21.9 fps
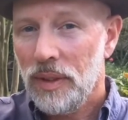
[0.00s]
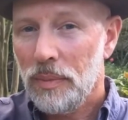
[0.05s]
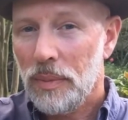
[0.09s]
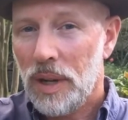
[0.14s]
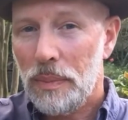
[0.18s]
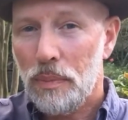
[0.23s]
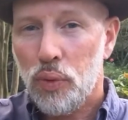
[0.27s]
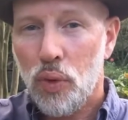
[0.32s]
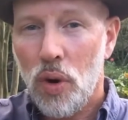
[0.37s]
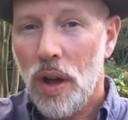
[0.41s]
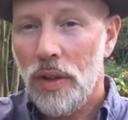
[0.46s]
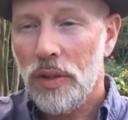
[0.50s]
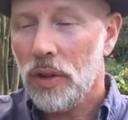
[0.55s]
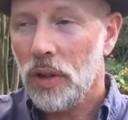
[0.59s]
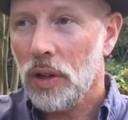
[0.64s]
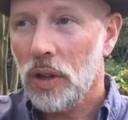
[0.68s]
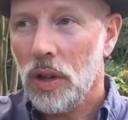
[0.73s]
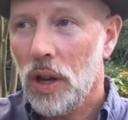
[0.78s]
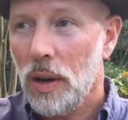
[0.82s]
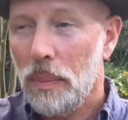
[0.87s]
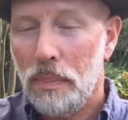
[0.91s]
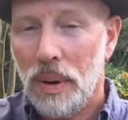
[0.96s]
My
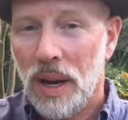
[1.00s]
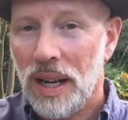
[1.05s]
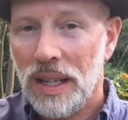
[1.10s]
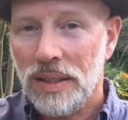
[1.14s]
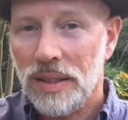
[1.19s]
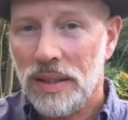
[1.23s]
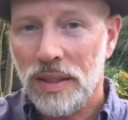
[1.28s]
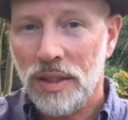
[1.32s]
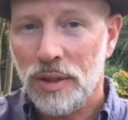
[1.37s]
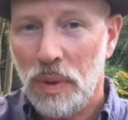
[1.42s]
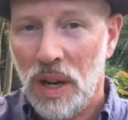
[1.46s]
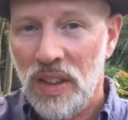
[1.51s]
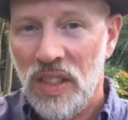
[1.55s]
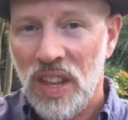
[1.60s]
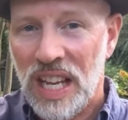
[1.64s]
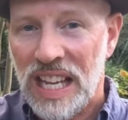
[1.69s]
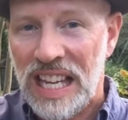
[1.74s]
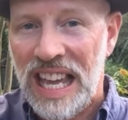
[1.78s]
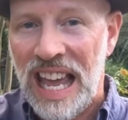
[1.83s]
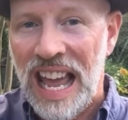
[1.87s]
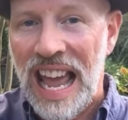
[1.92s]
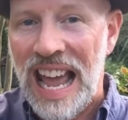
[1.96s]
brother-in-law buys this by the
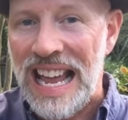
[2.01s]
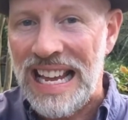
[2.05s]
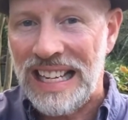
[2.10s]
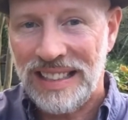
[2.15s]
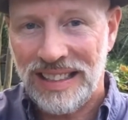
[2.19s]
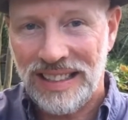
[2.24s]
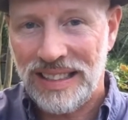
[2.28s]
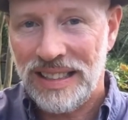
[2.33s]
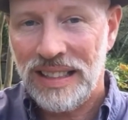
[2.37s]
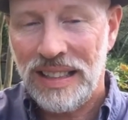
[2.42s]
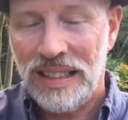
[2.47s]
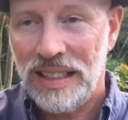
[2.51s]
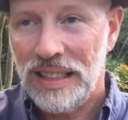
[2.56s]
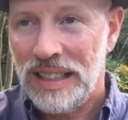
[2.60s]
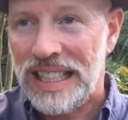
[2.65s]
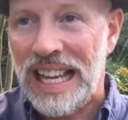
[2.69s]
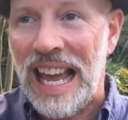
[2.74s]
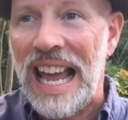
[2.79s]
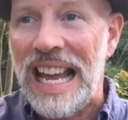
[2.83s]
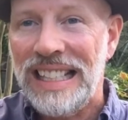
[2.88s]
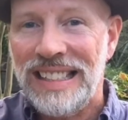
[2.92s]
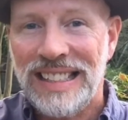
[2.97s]
case,
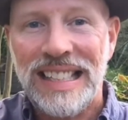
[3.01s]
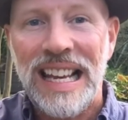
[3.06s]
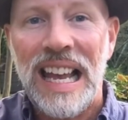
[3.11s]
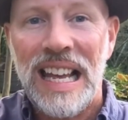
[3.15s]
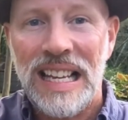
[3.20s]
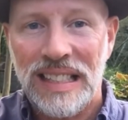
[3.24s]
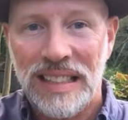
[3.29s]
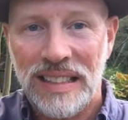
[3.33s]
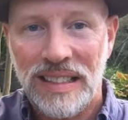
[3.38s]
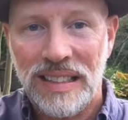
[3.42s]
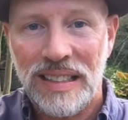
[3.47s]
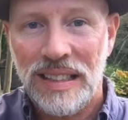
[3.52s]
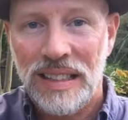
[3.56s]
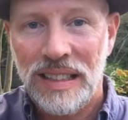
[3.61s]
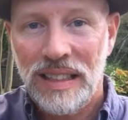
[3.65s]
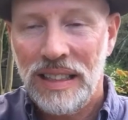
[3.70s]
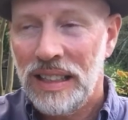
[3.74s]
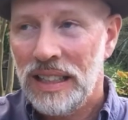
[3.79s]
cases.